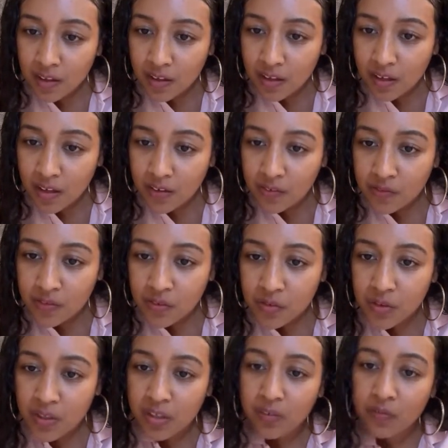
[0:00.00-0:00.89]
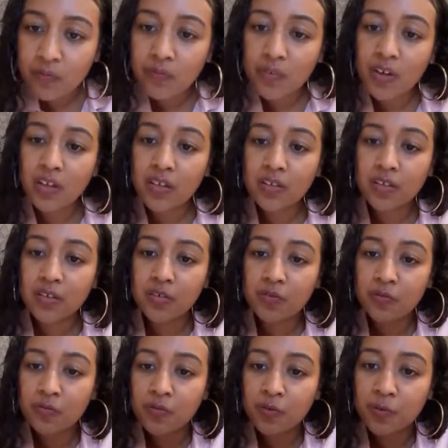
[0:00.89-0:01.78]
If you can find good
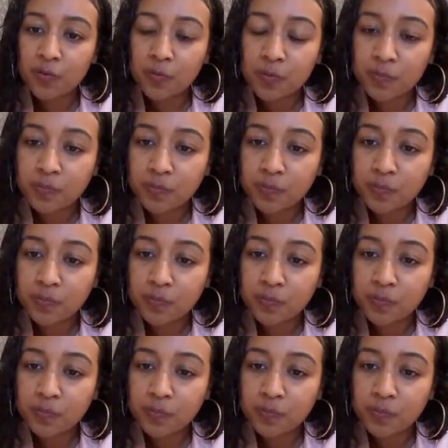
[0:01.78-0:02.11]
fruit.